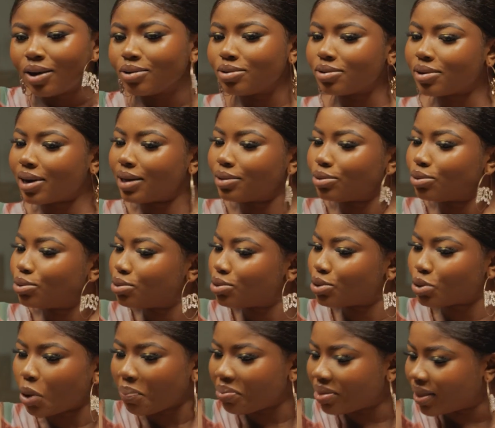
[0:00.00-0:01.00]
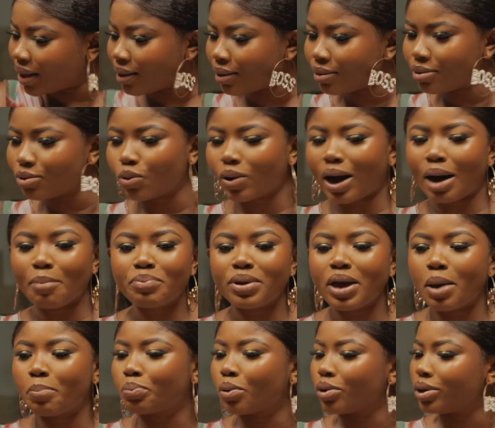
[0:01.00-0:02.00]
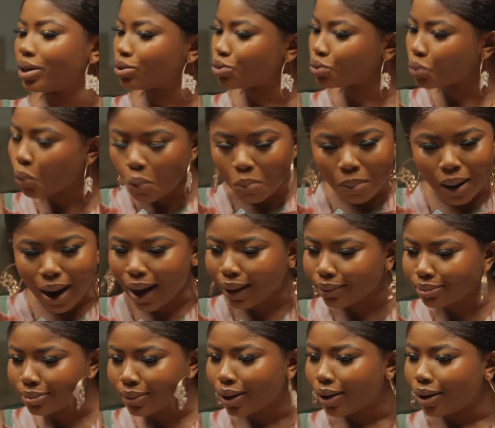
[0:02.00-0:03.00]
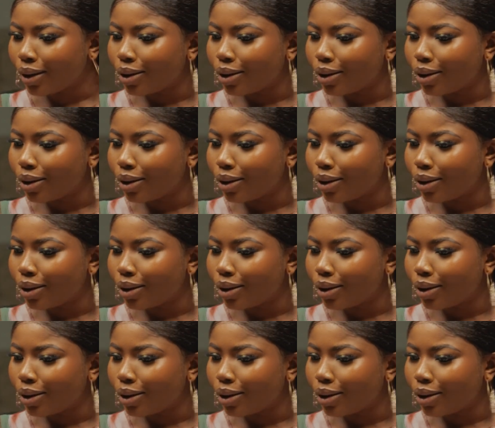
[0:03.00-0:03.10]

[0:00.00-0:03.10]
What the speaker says: You can do something. You can be a policewoman.